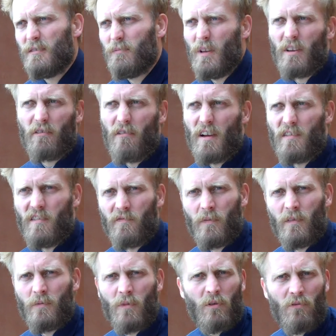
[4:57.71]
But but the creative
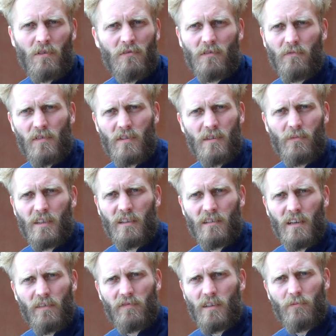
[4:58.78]
in me would obviously be a
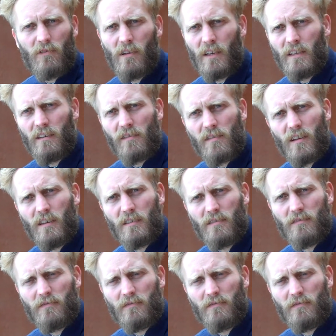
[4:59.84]
FWA. So.